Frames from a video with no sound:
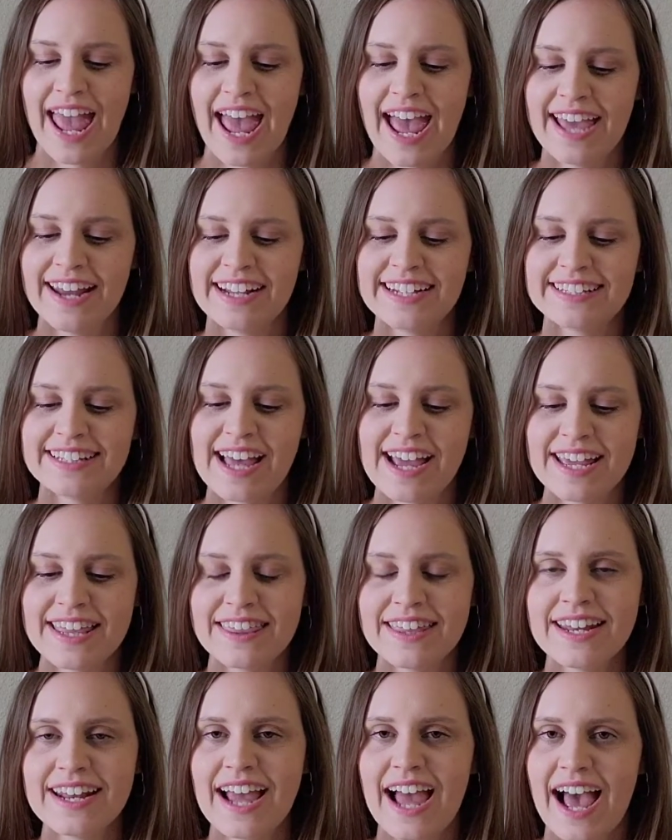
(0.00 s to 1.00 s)
and I like
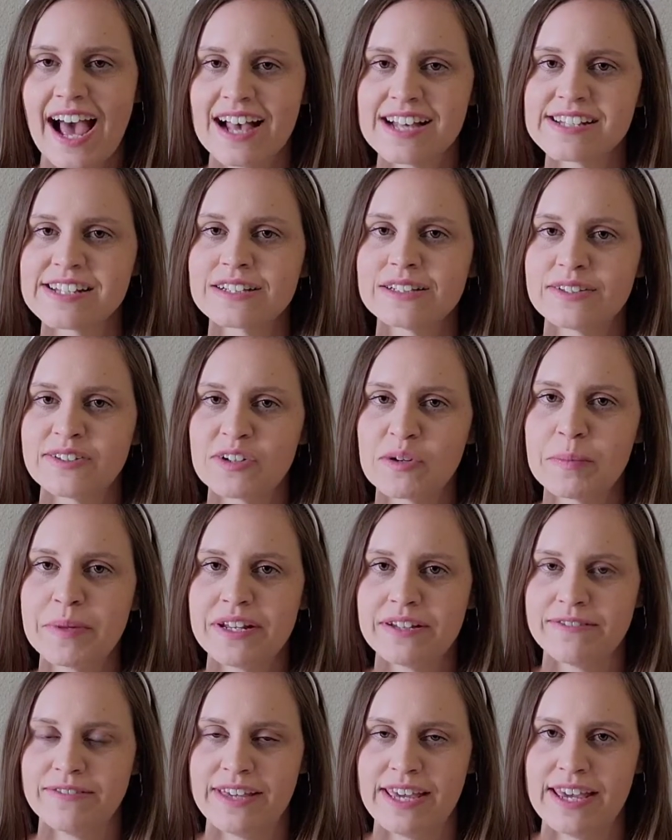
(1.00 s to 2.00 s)
that it has a little bit
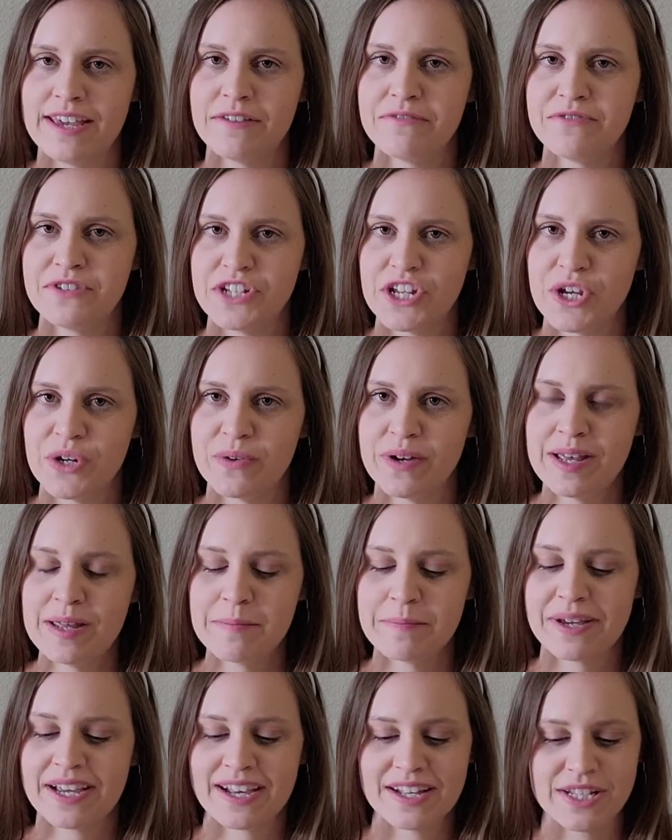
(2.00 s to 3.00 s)
of give to
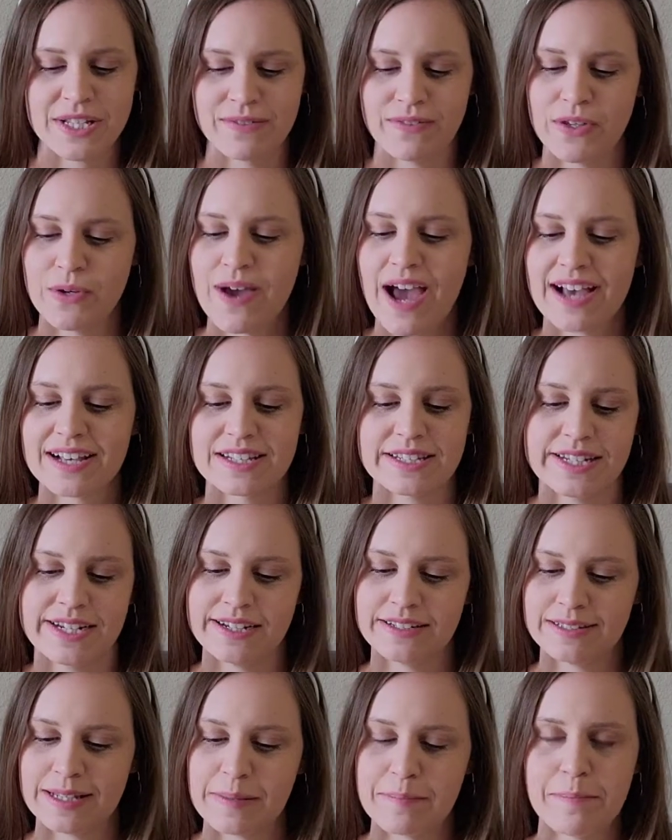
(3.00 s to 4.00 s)
it, because if you
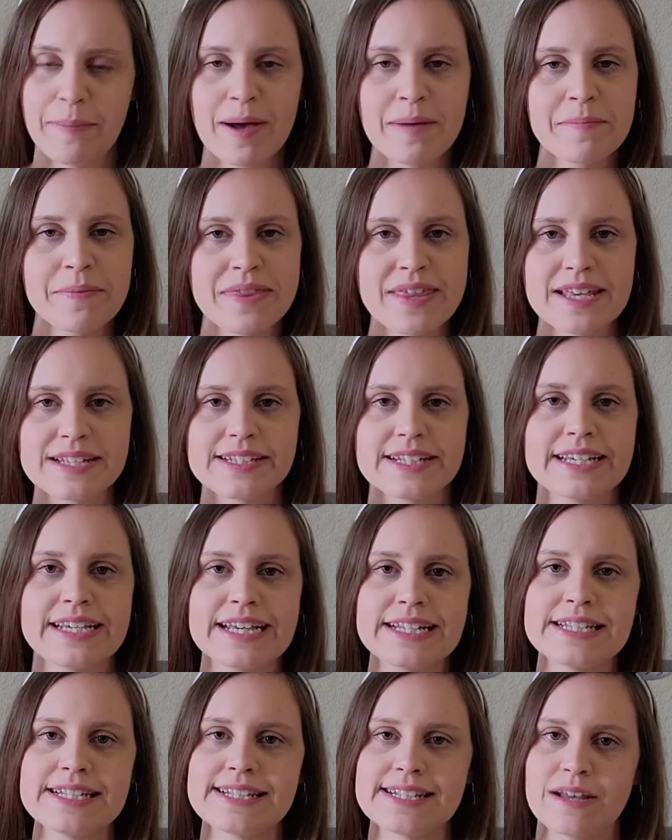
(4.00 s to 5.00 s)
accidentally bump this
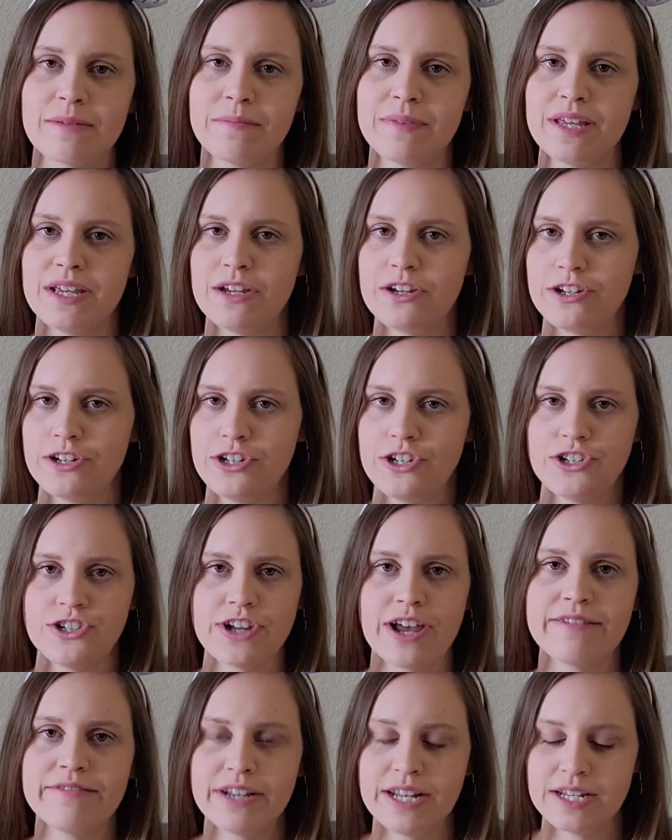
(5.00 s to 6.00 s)
against something or you
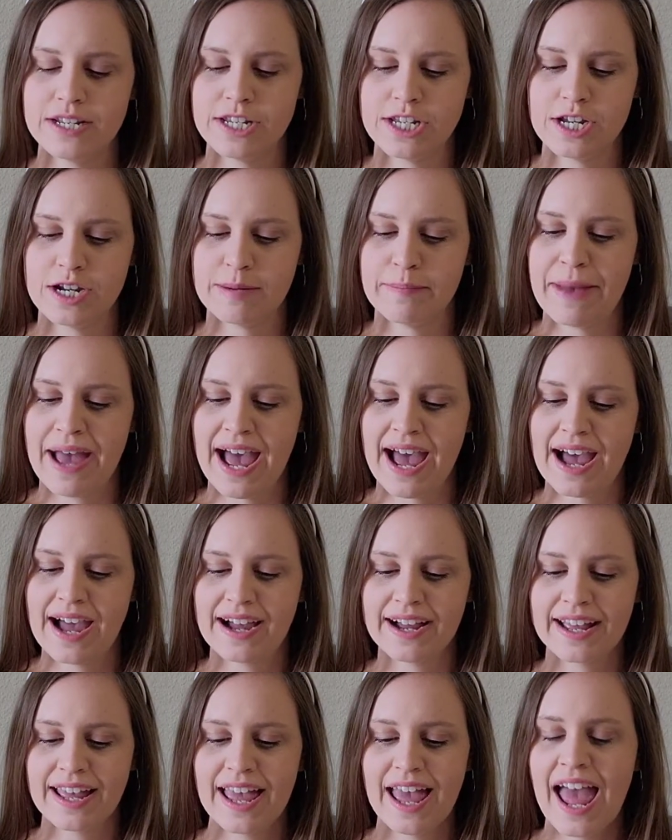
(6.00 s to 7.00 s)
shove it into your
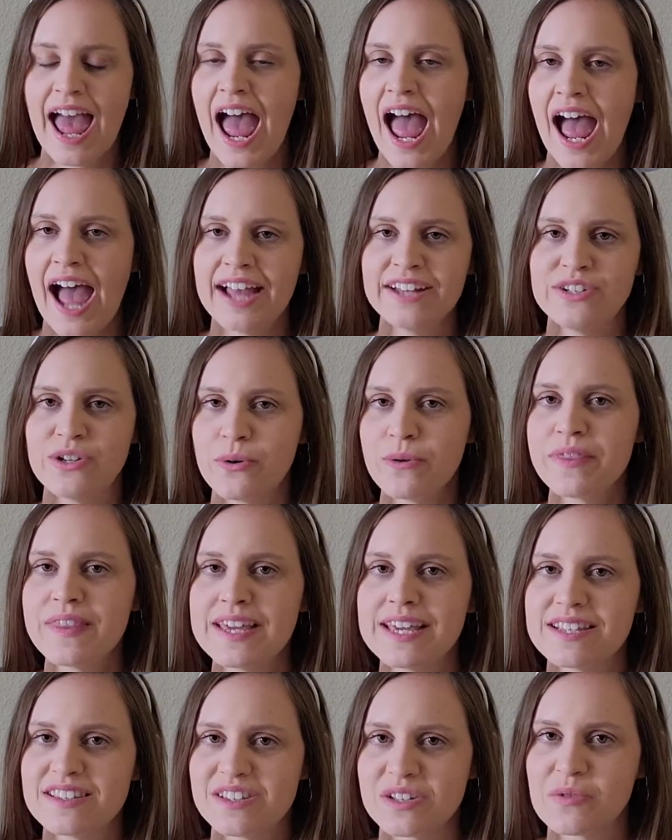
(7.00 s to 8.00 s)
bag, I don't
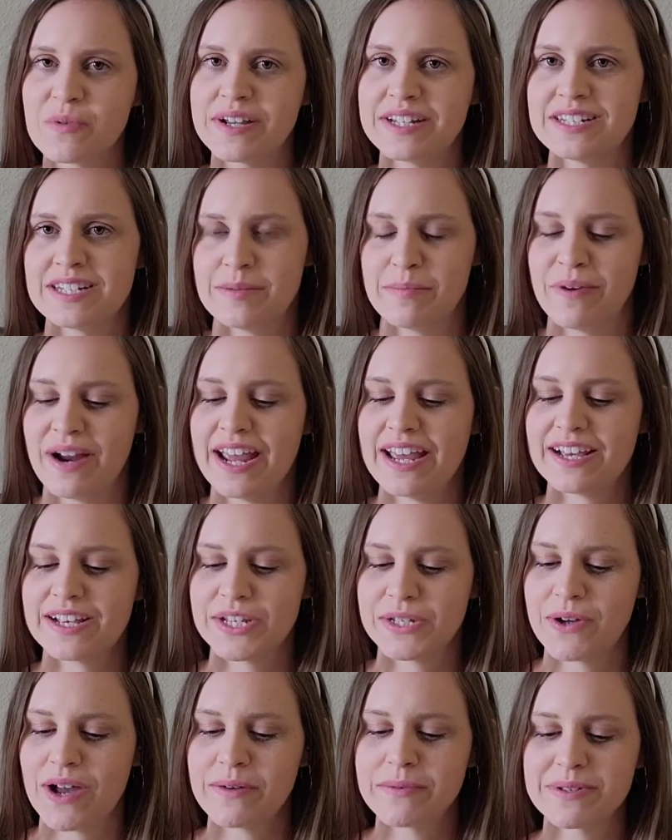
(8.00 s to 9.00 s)
think it's going to break.
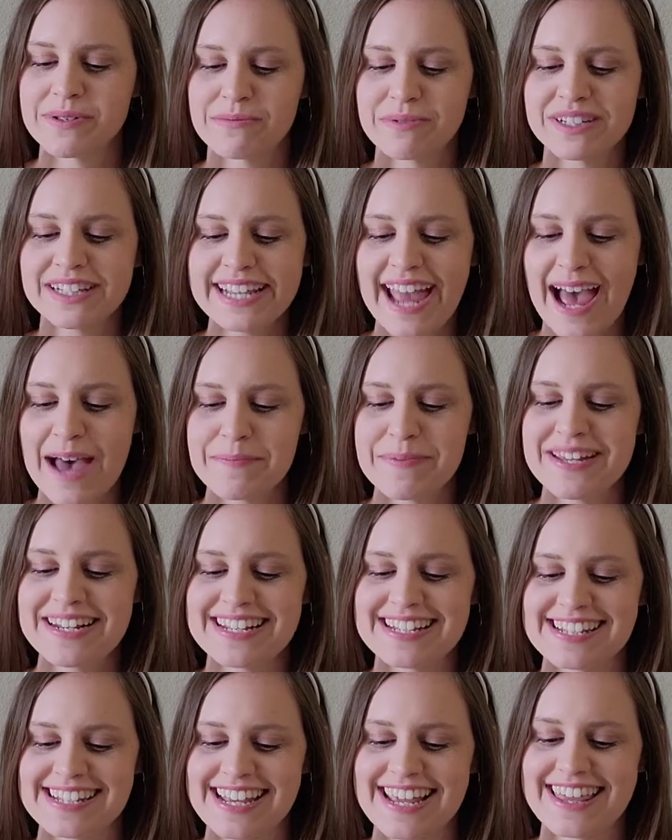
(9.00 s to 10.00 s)
So I was really happy
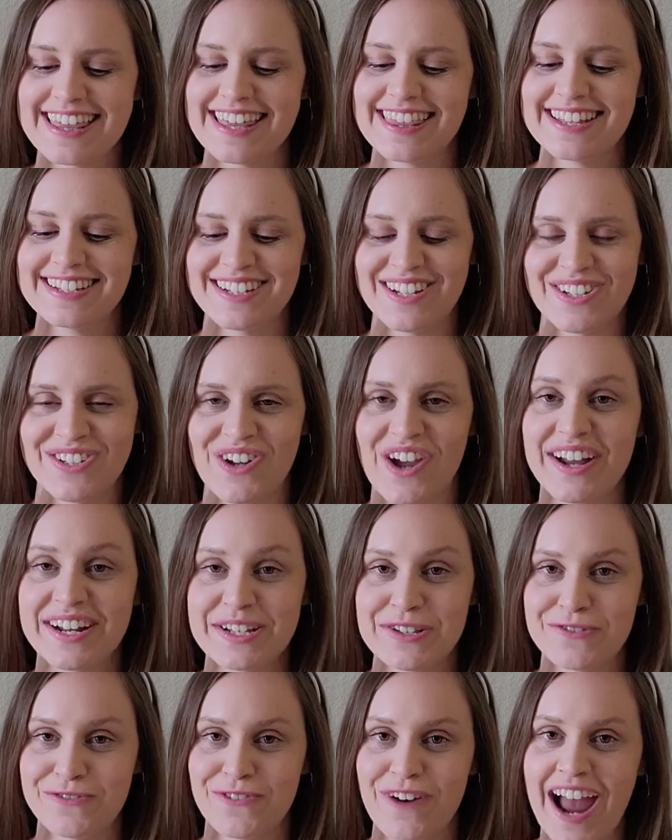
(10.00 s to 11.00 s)
to see that this is not
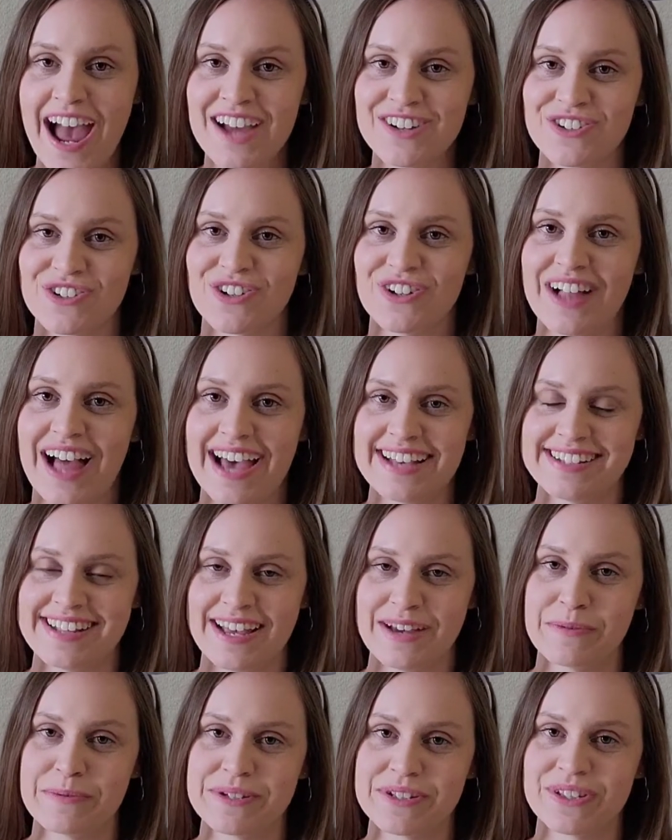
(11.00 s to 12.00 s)
as fragile as
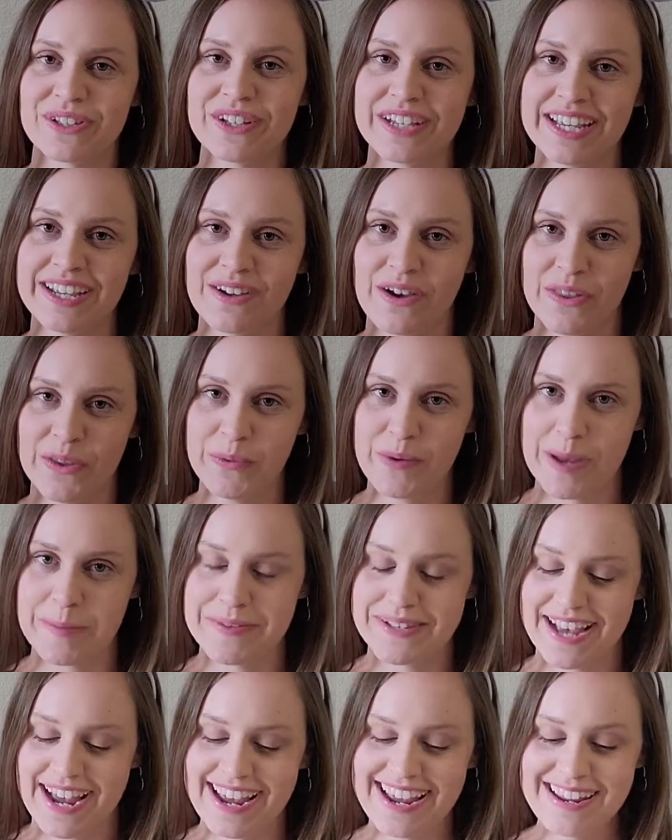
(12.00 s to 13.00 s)
it was looking on the
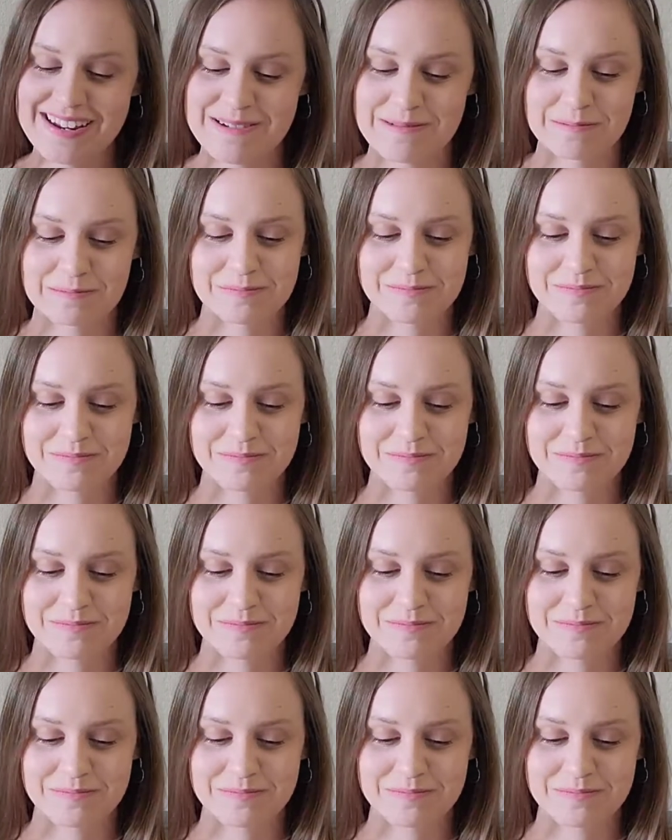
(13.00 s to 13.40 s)
website.